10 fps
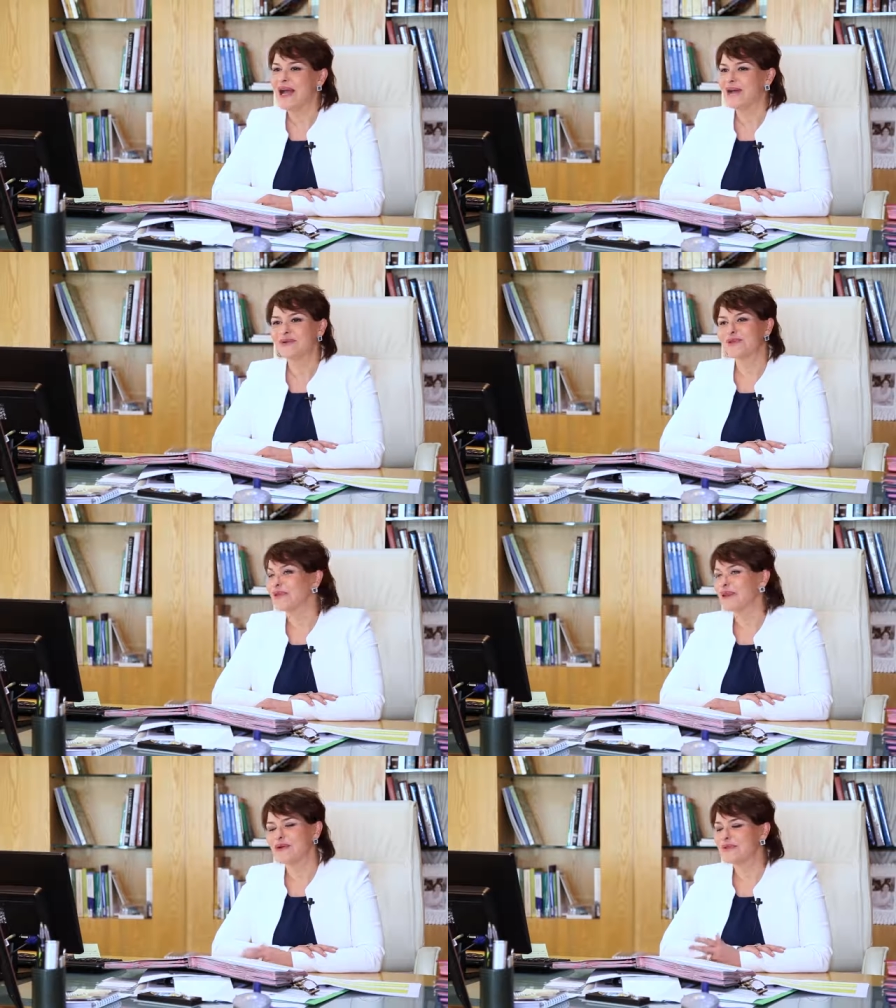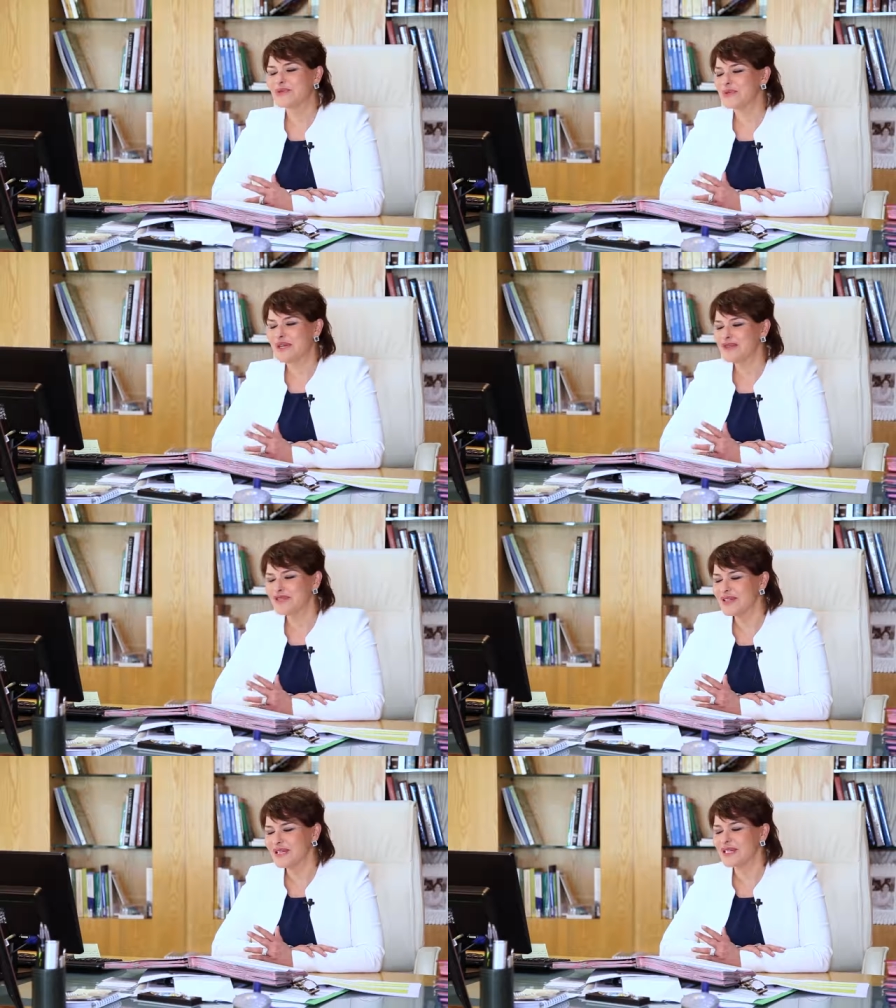I was allowed to do
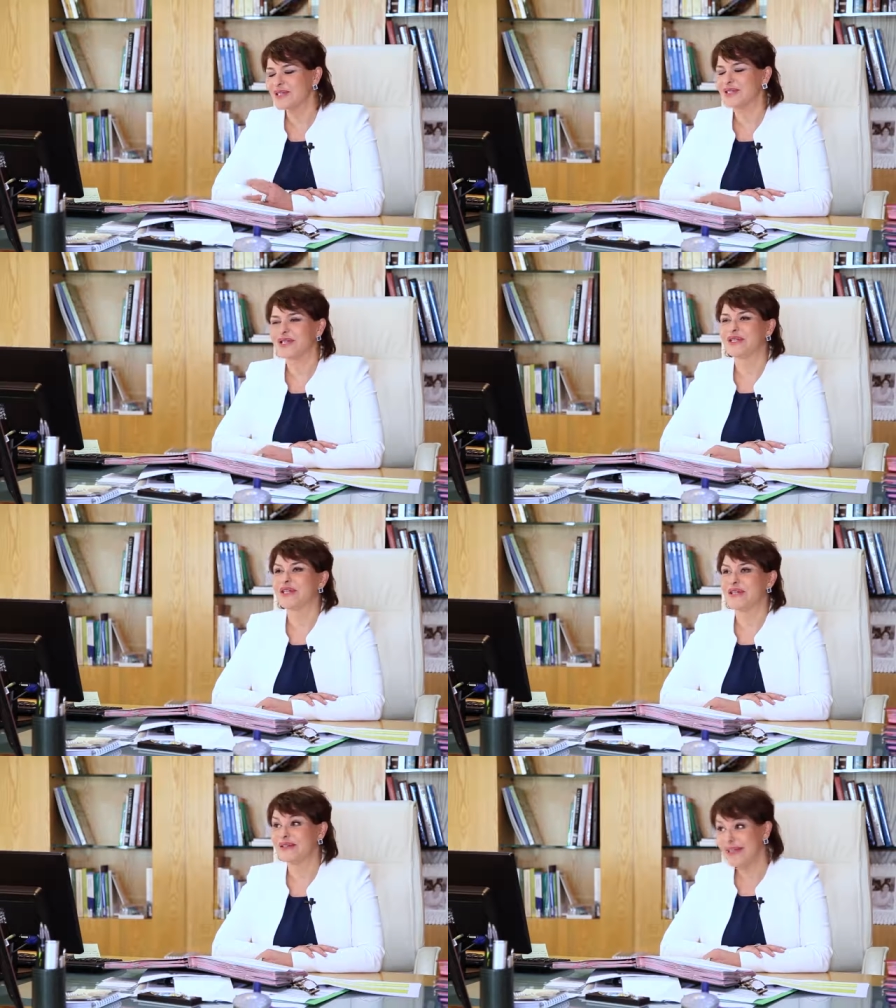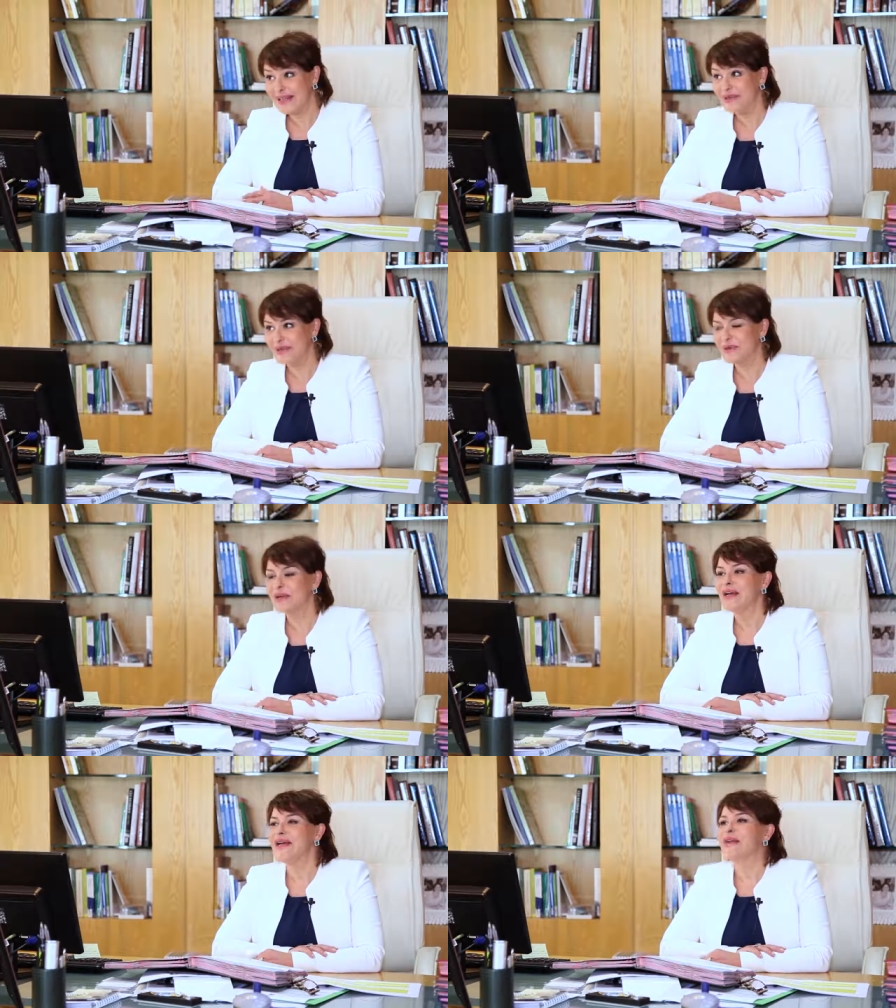everything they do,
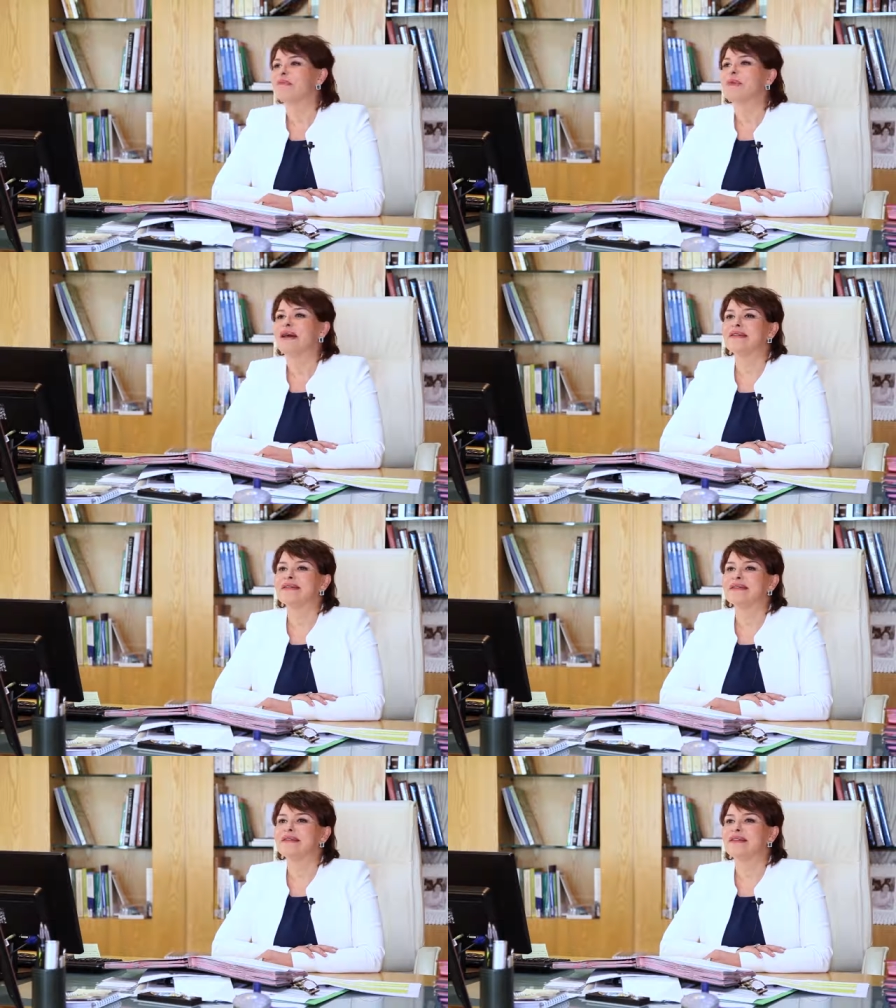but